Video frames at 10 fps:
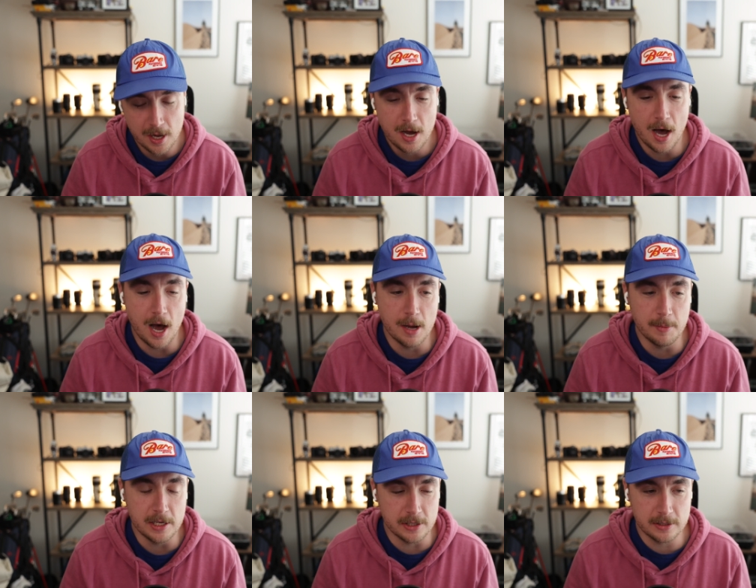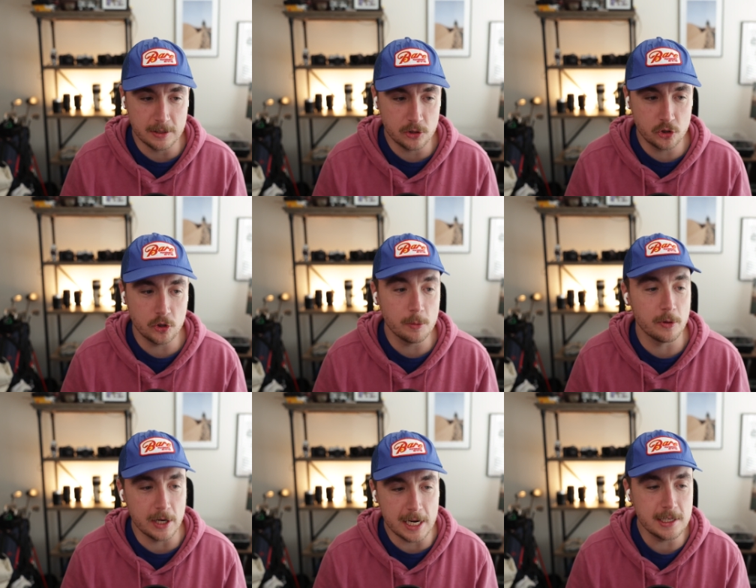Um, it's just a
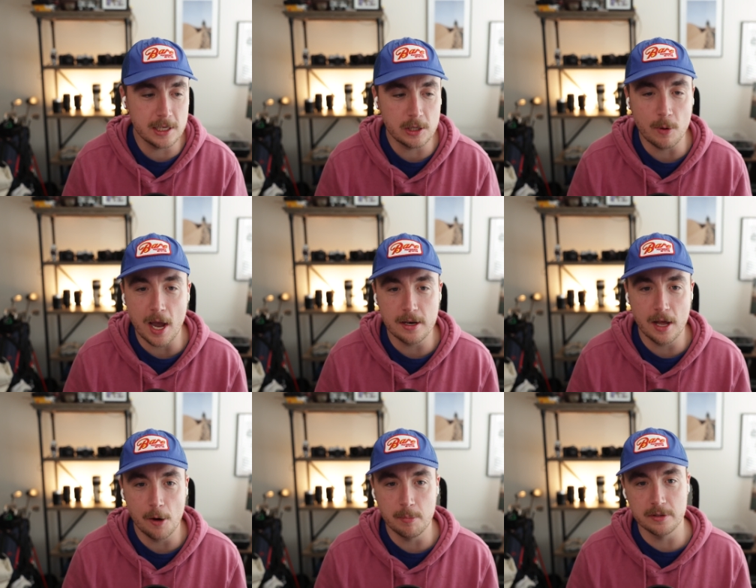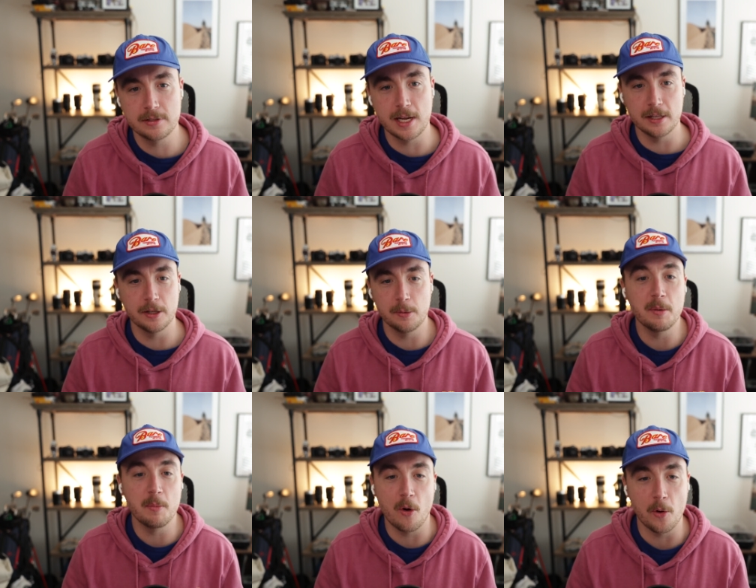super easy way to help us stay a little bit
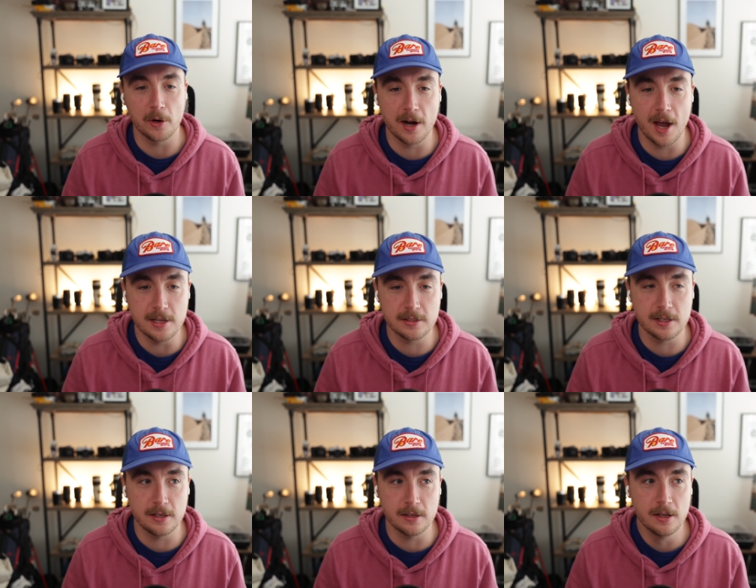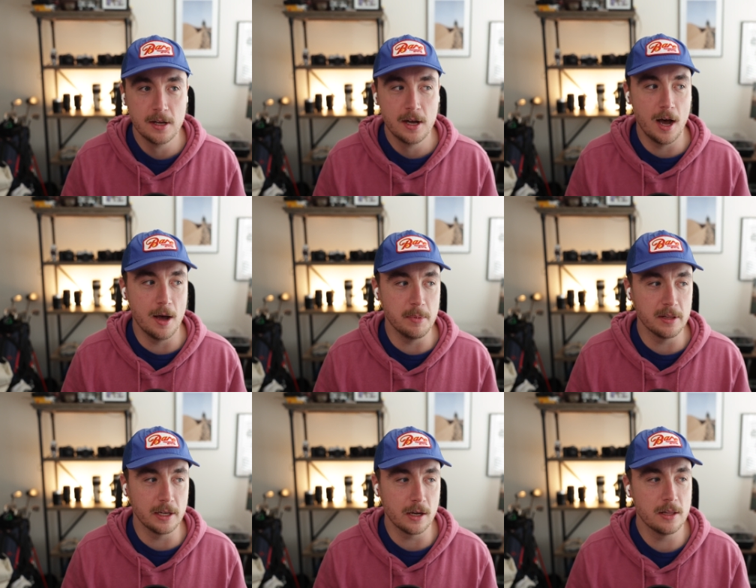more organized and um, be like,